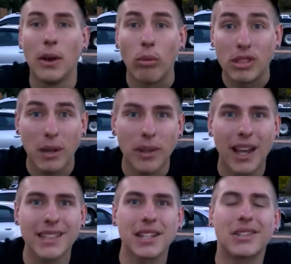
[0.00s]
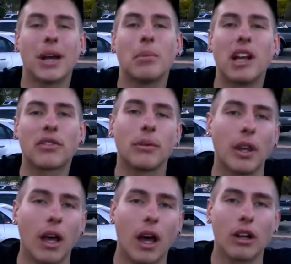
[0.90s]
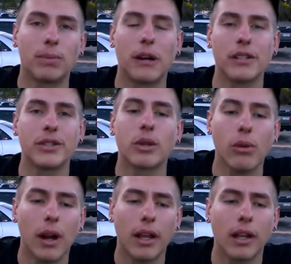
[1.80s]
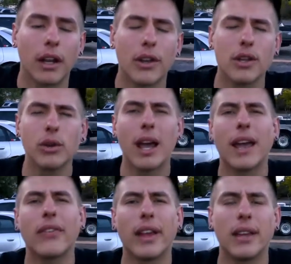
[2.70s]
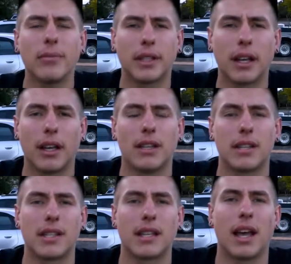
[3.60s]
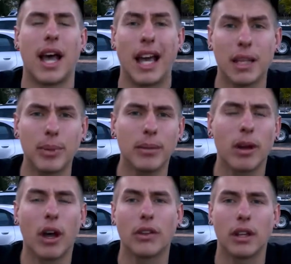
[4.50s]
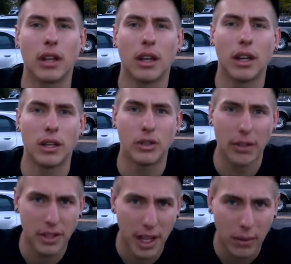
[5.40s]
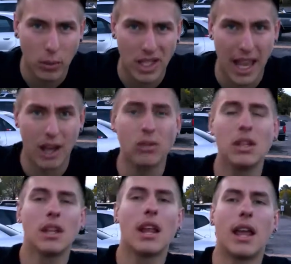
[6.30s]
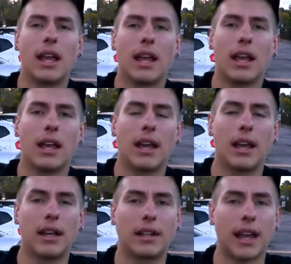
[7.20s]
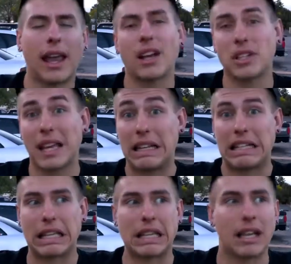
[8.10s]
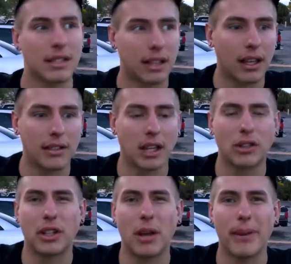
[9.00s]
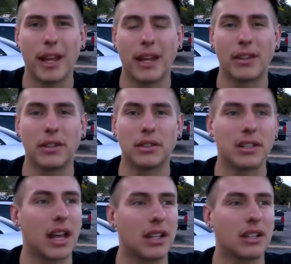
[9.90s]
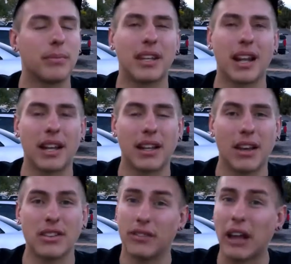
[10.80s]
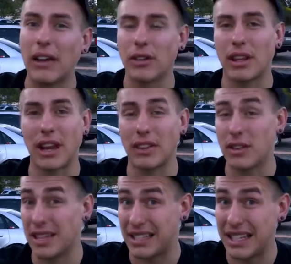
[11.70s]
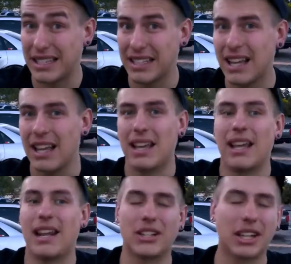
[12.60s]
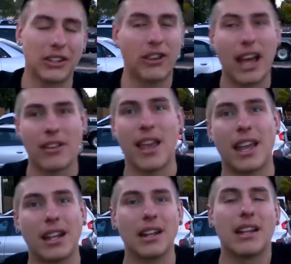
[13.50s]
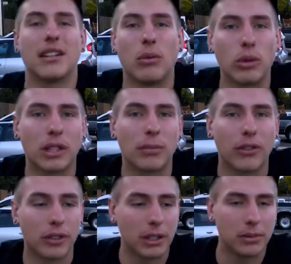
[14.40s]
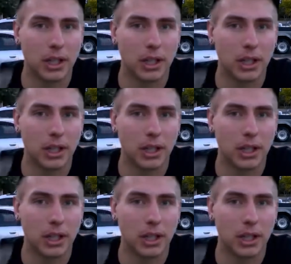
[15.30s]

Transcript: What's up, guys? I just got back from the auto parts store. I got a new headlight because the high beam on the driver's side was out, and I actually had to take a guess because I looked it up, and it's either can be the 9005 or the 9006, and I just got the 5, and it ended up working perfectly.